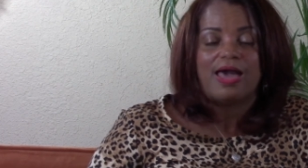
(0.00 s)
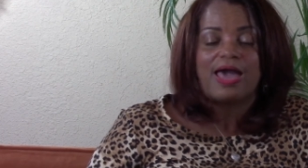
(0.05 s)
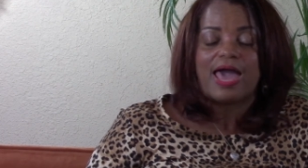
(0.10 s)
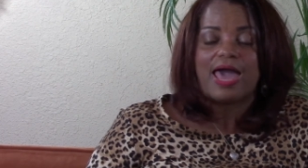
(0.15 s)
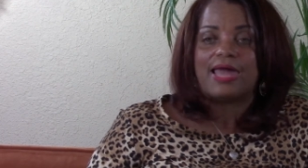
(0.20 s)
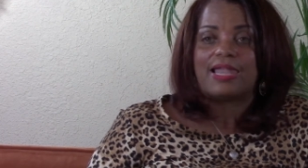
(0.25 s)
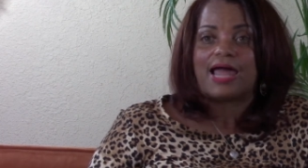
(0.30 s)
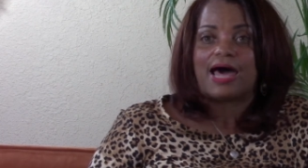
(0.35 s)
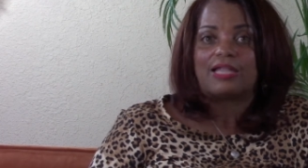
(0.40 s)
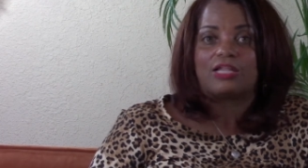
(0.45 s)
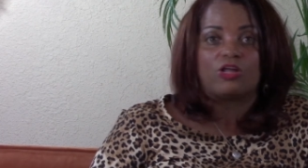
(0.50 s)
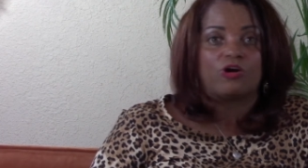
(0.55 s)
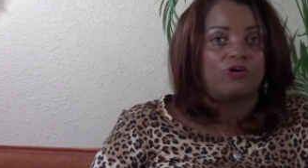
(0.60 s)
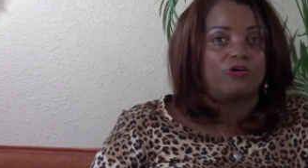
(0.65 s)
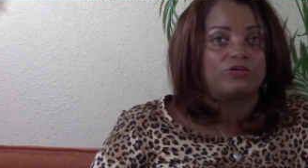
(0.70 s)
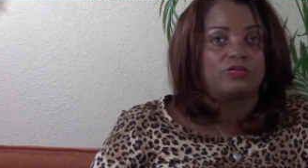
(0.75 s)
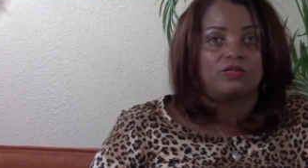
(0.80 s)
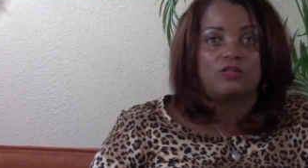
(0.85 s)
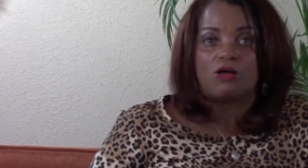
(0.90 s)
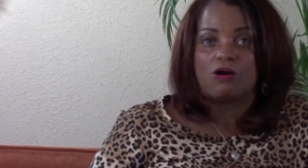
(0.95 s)
And I
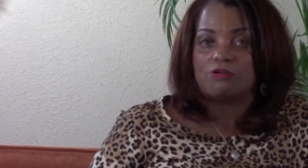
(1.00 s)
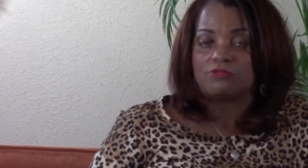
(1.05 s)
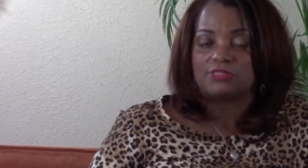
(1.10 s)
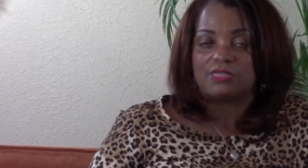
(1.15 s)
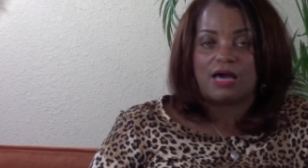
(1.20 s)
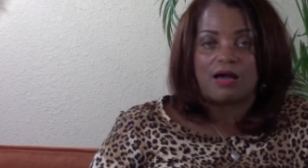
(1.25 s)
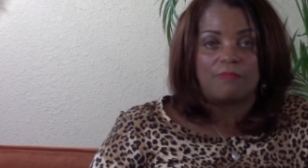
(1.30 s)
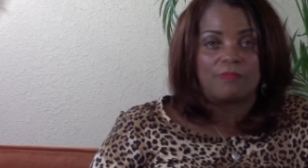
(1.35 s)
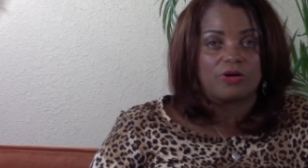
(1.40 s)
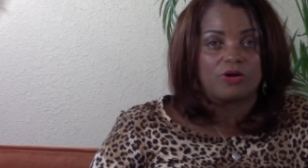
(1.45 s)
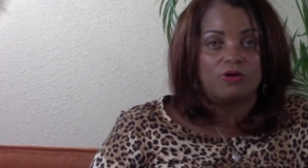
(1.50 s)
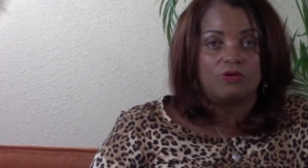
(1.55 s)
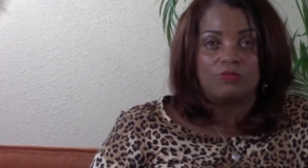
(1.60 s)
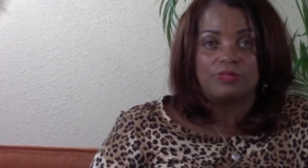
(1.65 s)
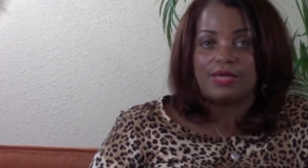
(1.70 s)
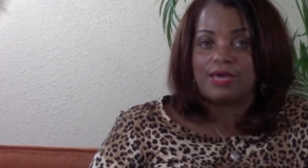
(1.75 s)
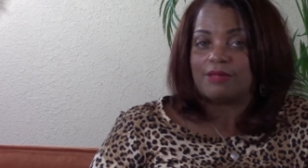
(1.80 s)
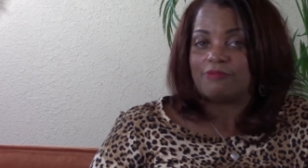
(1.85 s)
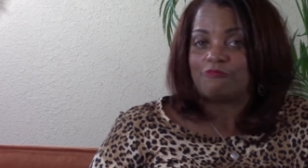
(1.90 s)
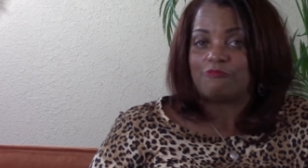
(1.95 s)
learned a long time ago
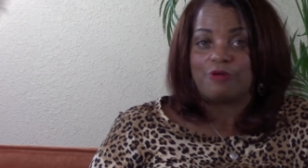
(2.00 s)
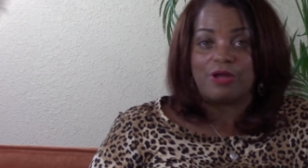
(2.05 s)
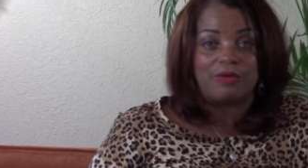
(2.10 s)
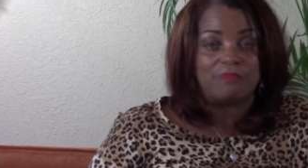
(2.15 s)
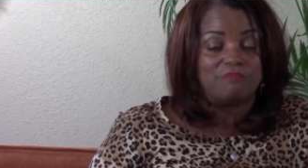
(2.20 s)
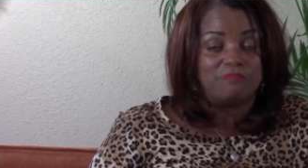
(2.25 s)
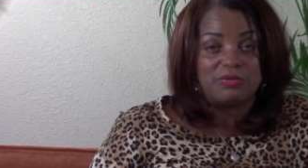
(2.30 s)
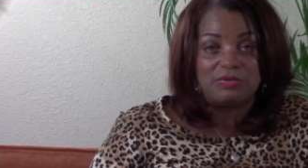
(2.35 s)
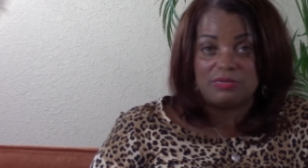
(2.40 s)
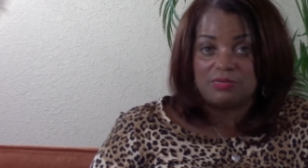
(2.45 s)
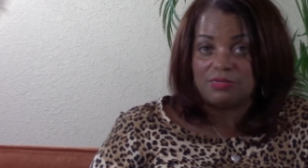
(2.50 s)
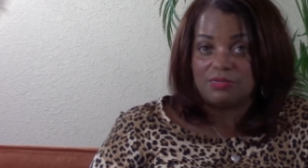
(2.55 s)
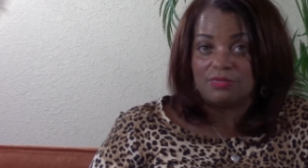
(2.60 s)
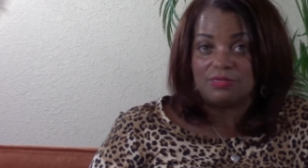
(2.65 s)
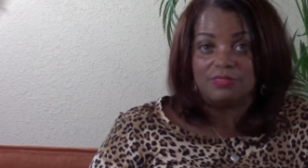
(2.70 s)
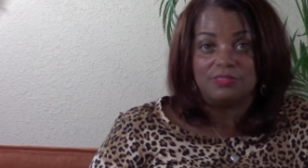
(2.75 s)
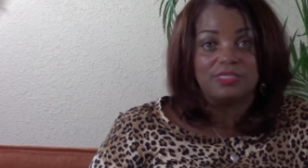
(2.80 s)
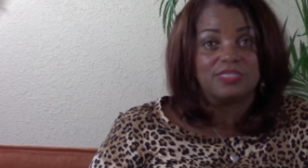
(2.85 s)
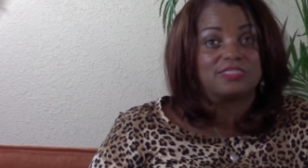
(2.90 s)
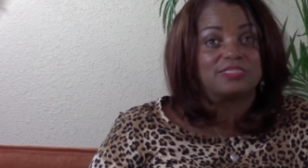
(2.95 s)
that red meat
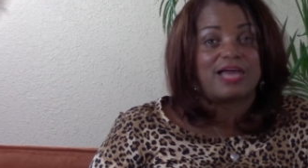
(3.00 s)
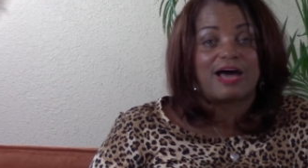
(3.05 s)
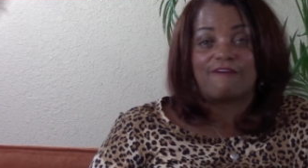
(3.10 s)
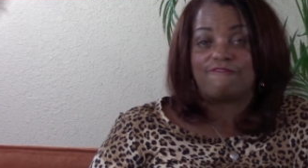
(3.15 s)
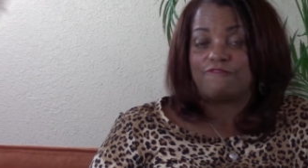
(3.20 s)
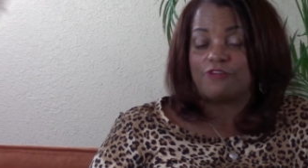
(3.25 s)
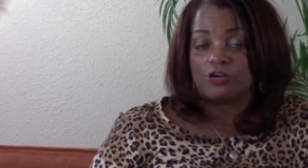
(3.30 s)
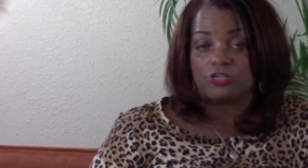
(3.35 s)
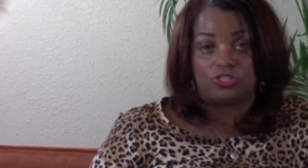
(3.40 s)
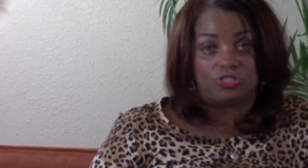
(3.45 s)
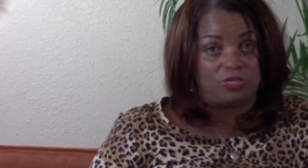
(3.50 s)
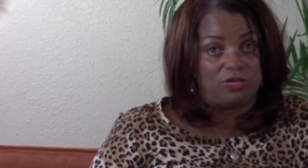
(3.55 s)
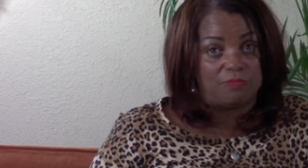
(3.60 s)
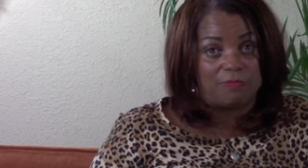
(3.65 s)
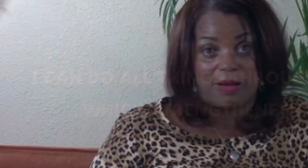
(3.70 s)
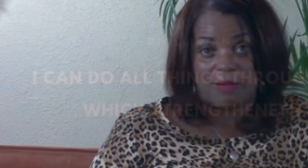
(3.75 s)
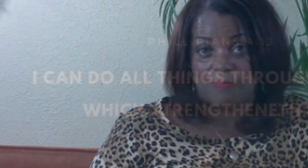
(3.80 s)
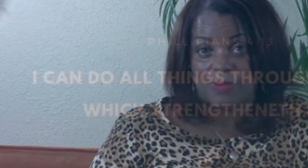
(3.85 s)
does not function in my